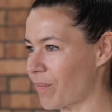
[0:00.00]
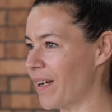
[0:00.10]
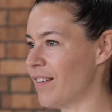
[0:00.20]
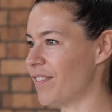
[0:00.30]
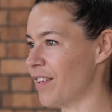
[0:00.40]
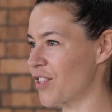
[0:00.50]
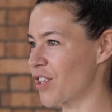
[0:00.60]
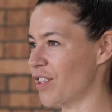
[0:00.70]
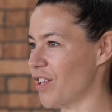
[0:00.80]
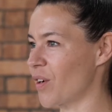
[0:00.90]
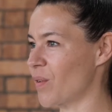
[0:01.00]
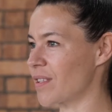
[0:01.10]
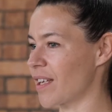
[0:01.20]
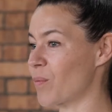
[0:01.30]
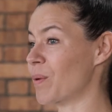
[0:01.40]
my definition, is
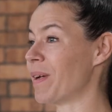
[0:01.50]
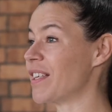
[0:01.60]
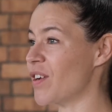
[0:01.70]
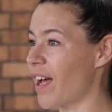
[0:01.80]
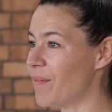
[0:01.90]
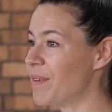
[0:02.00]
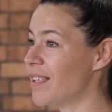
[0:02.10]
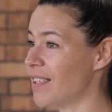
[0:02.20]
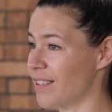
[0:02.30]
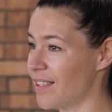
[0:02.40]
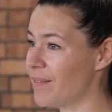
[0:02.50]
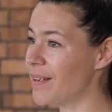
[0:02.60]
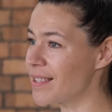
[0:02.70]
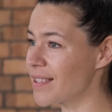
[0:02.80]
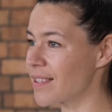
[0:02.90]
like what makes you happy day-to-day
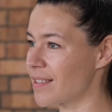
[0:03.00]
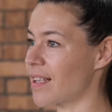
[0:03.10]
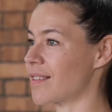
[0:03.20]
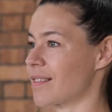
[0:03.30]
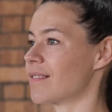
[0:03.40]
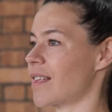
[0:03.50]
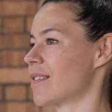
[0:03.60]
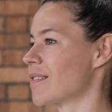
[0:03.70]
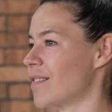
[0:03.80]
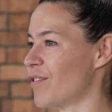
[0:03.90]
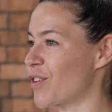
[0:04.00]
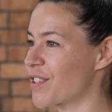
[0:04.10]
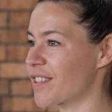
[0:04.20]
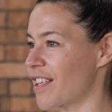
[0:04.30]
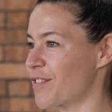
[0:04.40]
basis. That's if you're
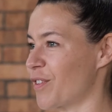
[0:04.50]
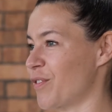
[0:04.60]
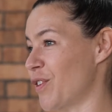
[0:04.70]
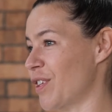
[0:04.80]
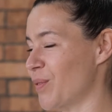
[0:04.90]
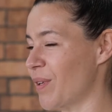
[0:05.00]
successful, if you can do